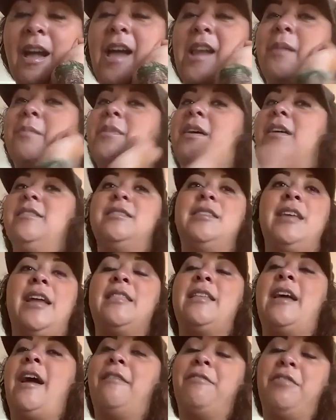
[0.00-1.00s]
And I'm not
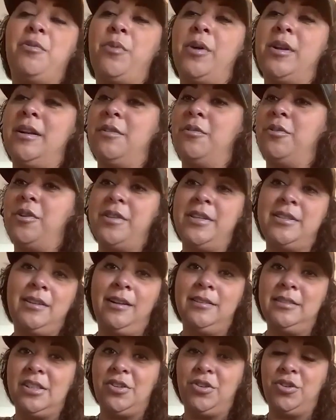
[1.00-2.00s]
saying that everyone in all these
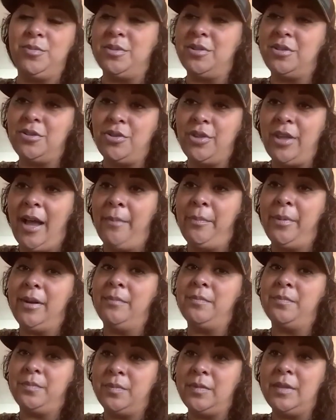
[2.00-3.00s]
hunting groups do that,
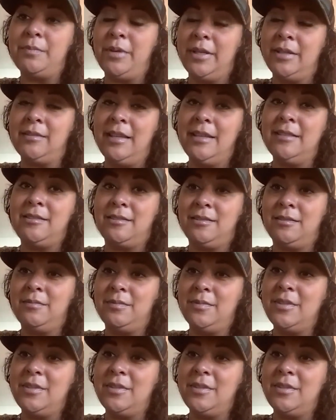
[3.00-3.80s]
but it's,